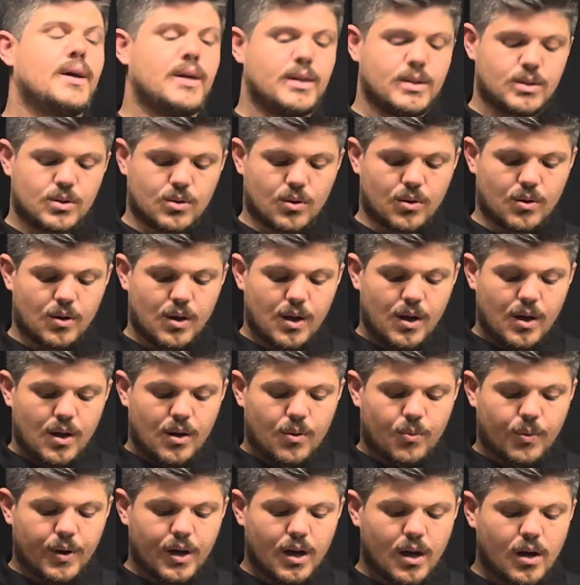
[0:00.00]
so
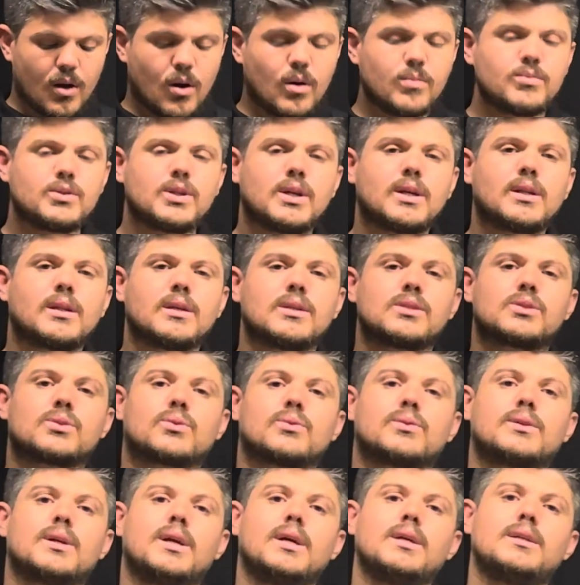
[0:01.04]
when an object is
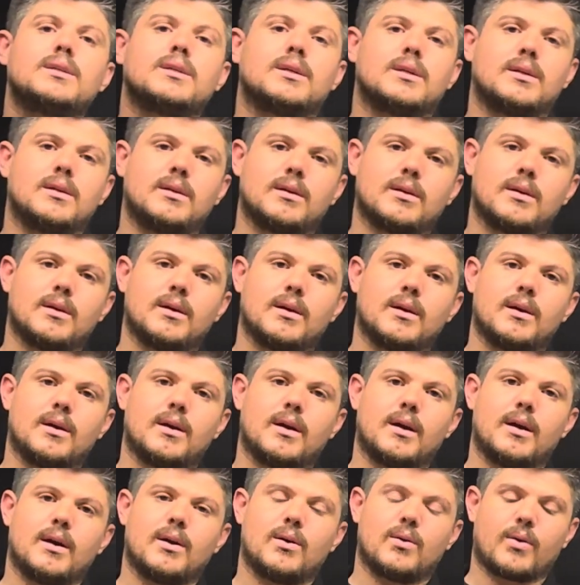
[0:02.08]
rotating,
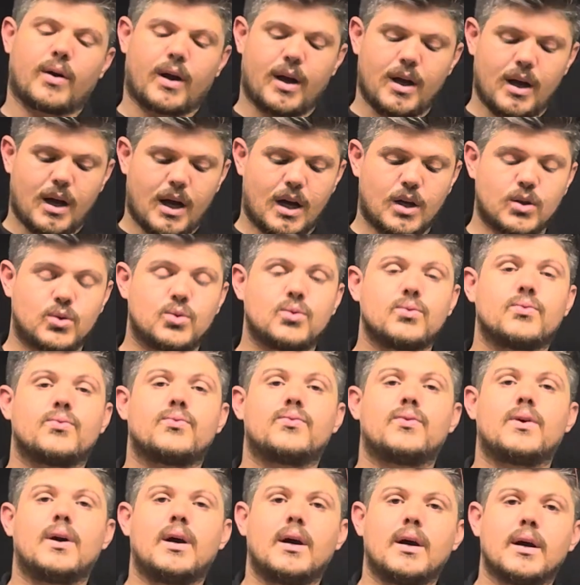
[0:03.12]
okay, and to
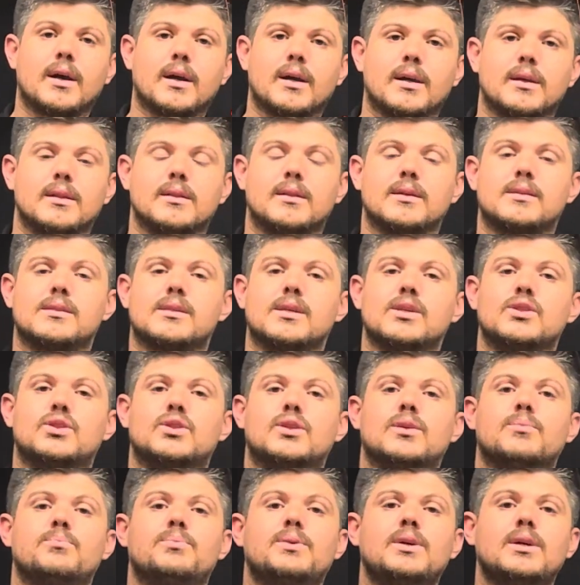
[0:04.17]
find the
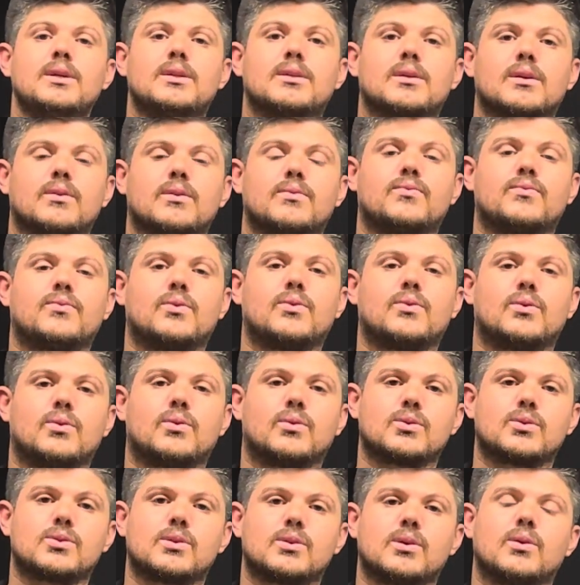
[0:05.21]
centripetal
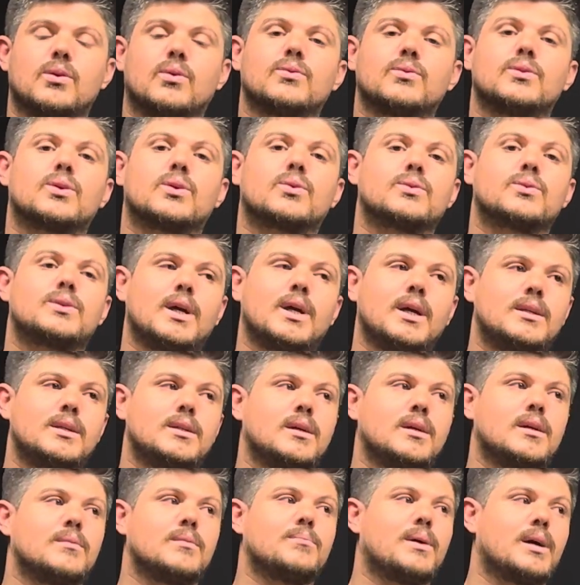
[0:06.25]
force on the
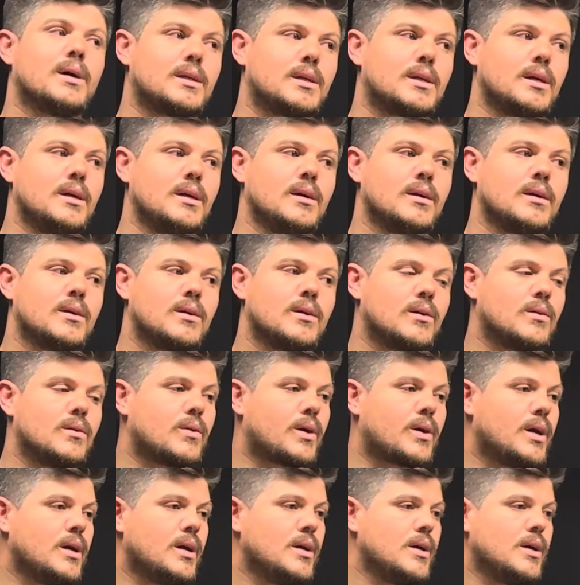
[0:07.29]
rotating body,
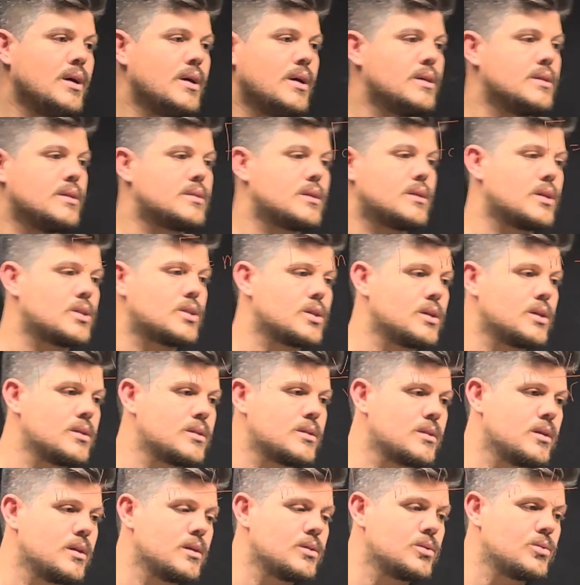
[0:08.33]
okay, such
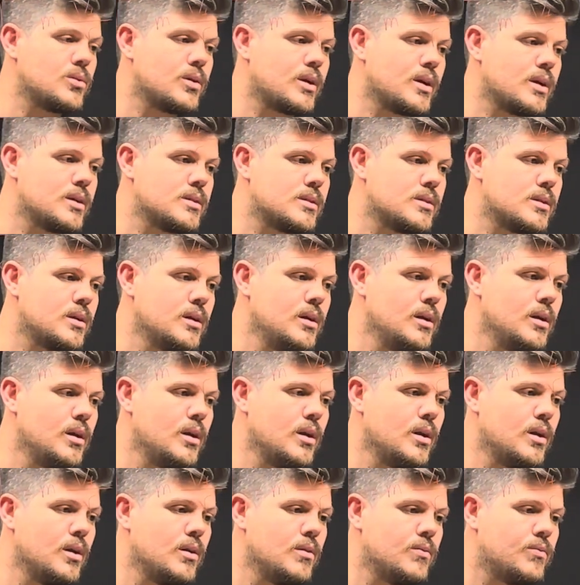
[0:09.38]
as you can see,
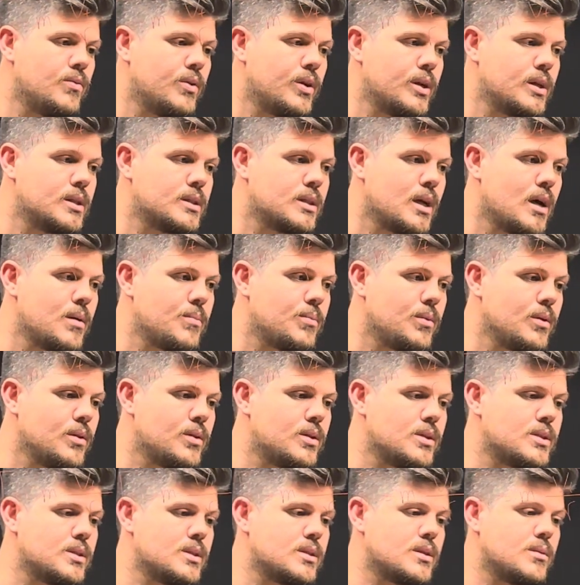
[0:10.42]
for example,
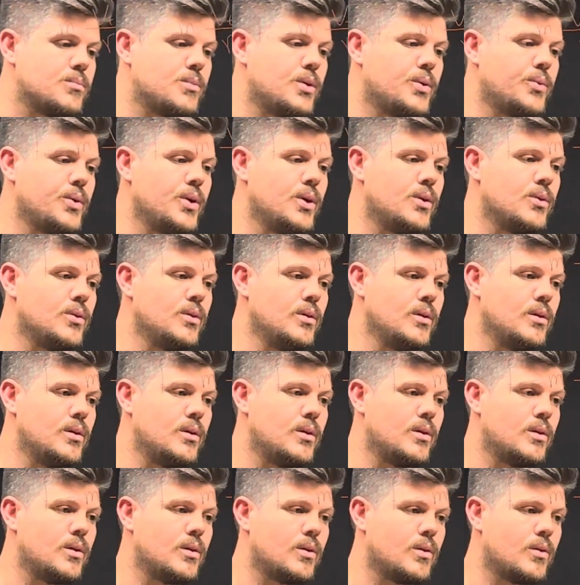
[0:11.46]
this is a merry-go,
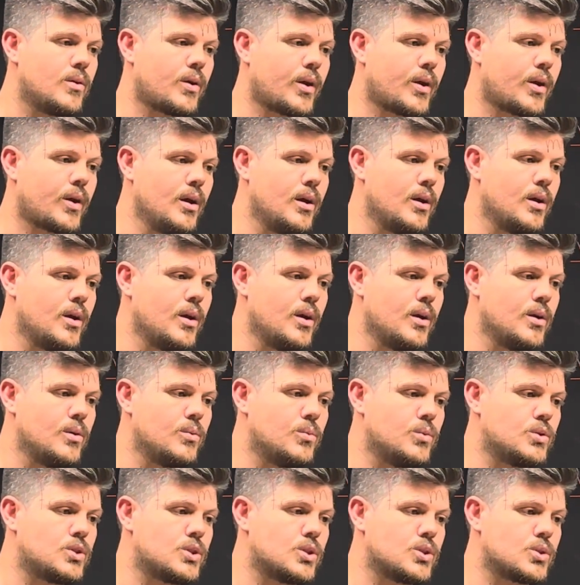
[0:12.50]
okay,
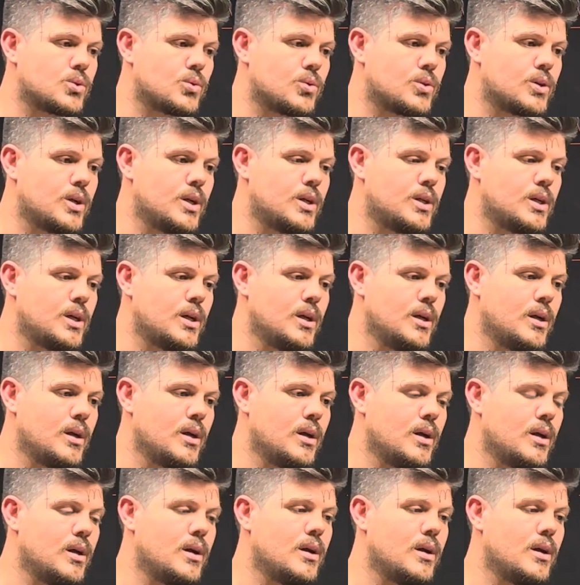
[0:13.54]
which is rotating